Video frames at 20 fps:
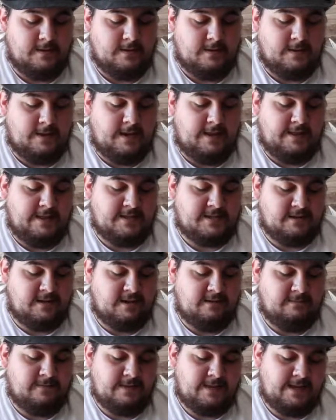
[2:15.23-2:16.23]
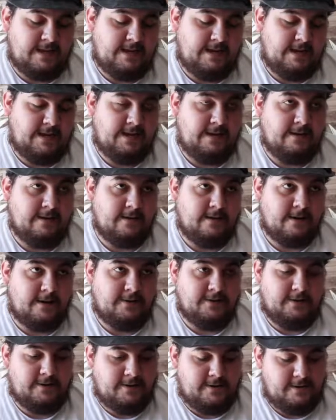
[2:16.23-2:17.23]
And then starting with the
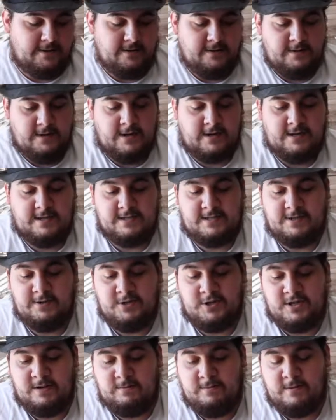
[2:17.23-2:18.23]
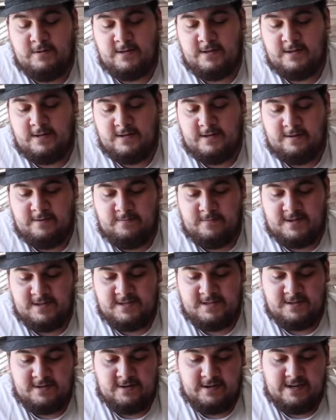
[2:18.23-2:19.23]
other Suship
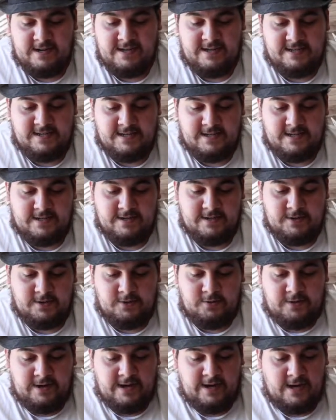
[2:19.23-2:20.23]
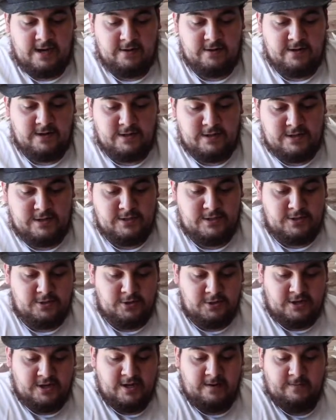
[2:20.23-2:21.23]
monster is 3 Gunkin
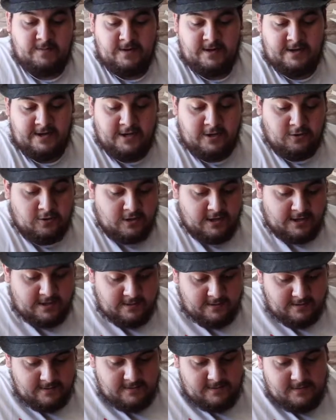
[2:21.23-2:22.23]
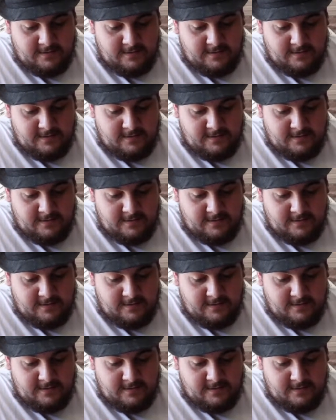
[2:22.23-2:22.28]
Suship Ikura,